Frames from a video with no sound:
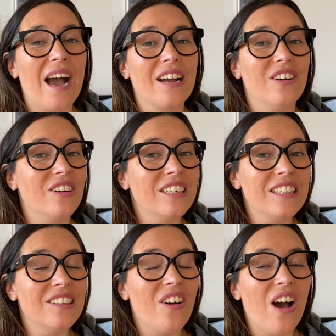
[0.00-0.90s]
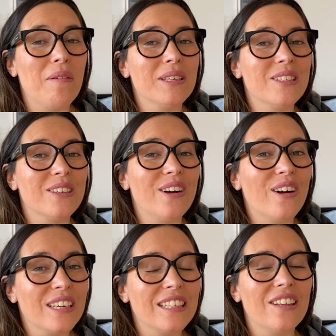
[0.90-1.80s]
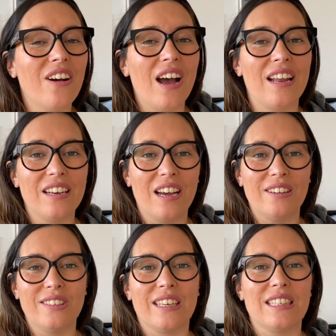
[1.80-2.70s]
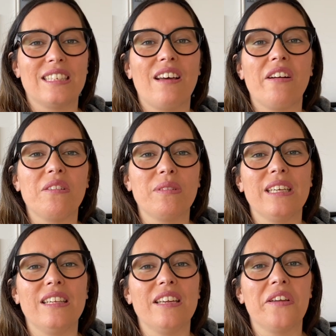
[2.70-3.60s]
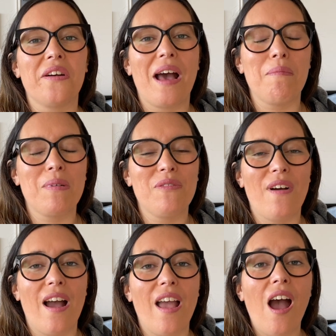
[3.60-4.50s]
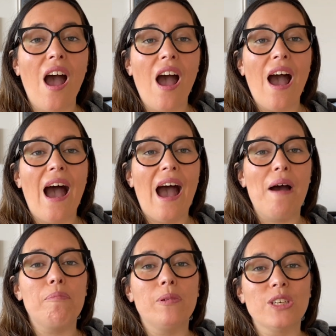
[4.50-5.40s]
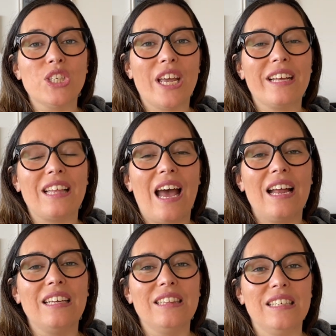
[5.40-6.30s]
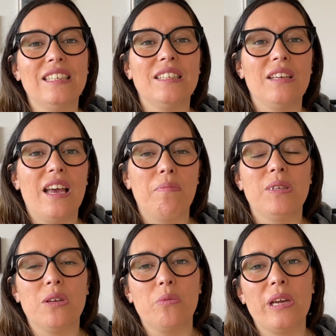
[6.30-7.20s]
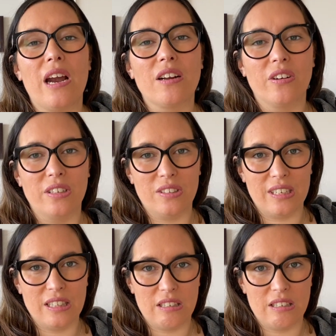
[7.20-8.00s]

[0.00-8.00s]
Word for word: Cognito, Amazon Cognito, and how to get started with it in your Amplify project. And in this episode, we are going to get